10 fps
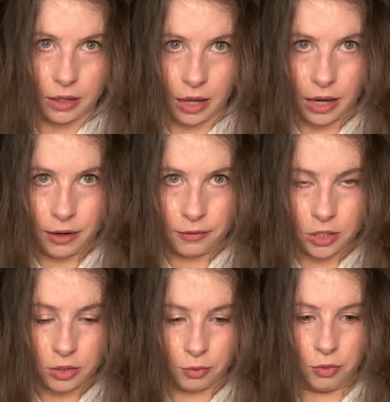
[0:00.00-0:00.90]
kind of
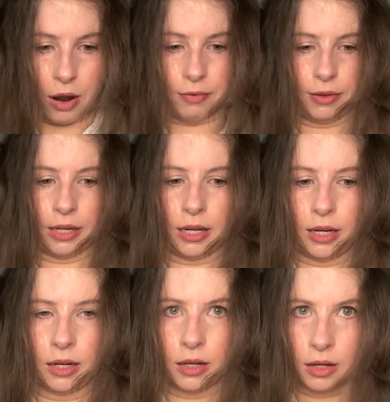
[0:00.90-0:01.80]
just
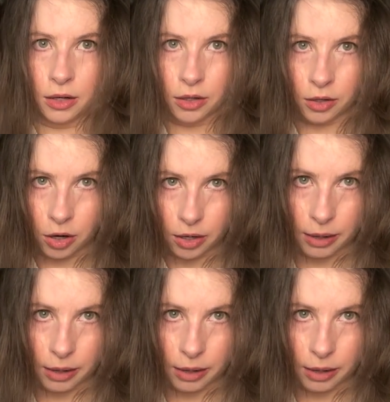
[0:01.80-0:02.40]
roughly curl